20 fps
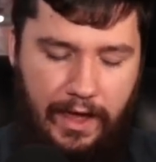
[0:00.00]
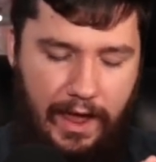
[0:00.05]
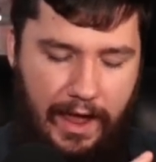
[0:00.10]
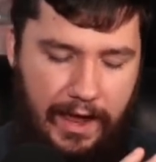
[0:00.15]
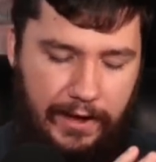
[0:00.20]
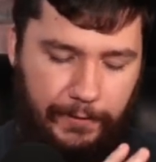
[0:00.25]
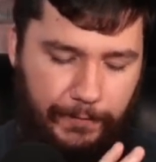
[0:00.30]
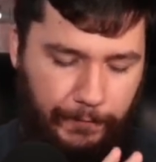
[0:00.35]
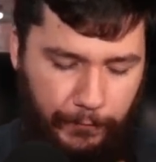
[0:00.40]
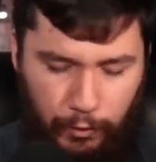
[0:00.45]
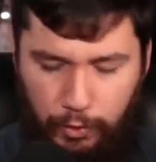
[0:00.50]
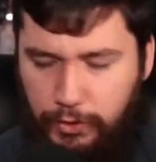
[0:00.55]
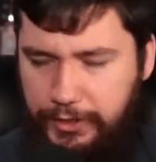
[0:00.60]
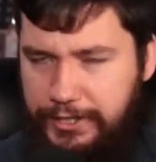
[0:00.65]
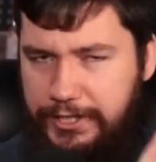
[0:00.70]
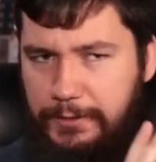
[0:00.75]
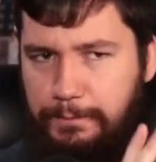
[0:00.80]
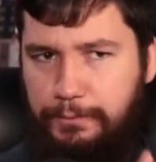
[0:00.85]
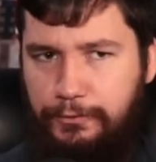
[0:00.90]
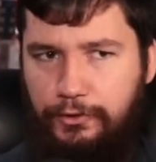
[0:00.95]
And
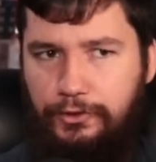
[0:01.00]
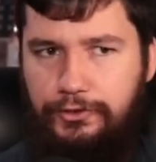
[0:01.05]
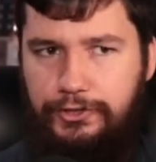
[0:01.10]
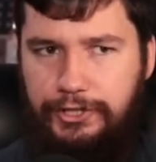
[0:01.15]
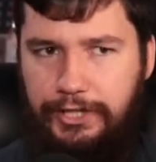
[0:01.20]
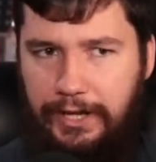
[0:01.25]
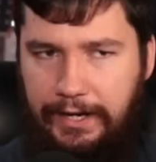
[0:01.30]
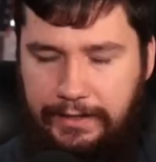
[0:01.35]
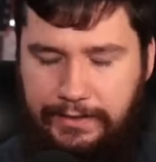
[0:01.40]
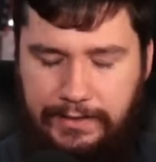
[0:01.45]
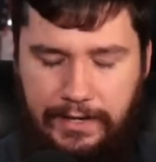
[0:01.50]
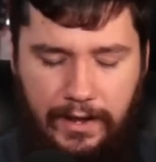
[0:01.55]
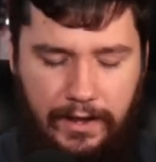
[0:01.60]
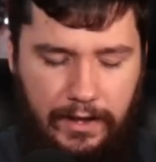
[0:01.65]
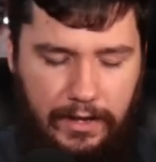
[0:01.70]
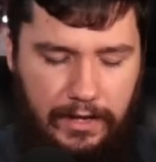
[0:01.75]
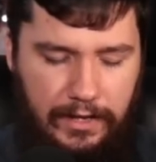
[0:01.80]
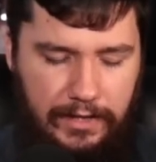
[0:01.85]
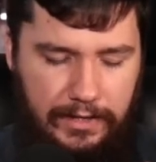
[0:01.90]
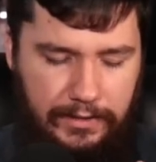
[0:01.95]
forking a project
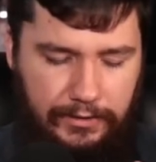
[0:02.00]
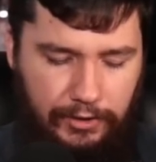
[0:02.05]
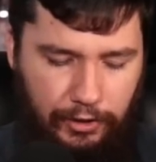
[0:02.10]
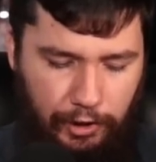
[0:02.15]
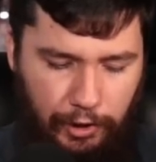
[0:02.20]
is